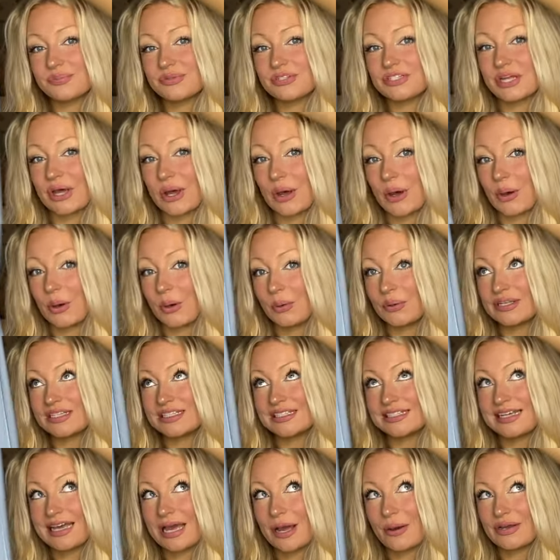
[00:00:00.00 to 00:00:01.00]
So
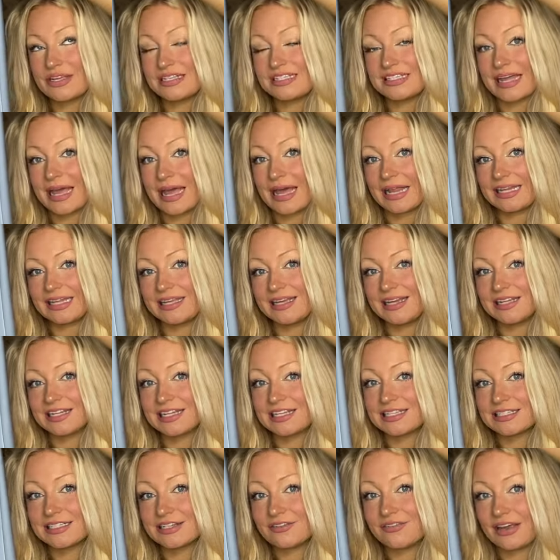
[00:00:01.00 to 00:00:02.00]
let's see how I style it and
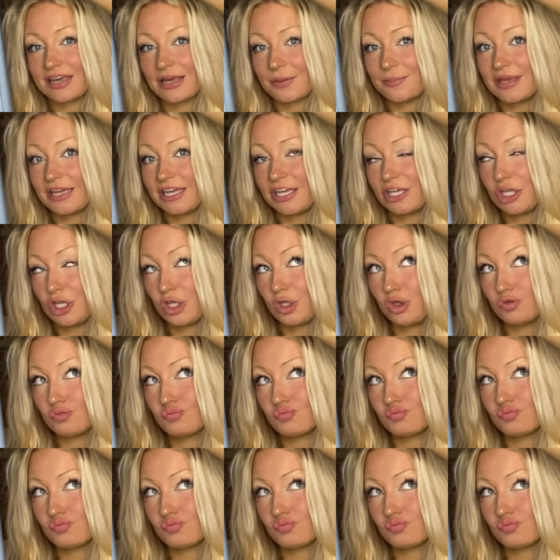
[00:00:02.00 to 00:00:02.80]
let's see if I can make it cute.